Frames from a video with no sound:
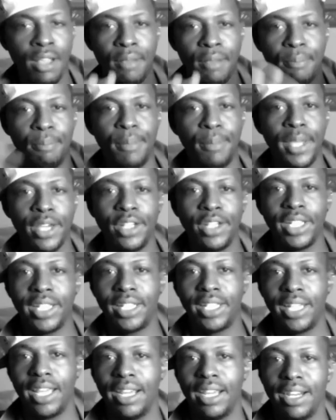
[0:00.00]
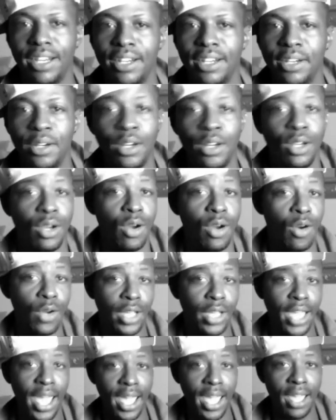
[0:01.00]
millionaire.
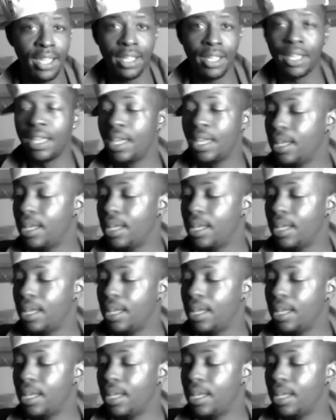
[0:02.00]
Okay?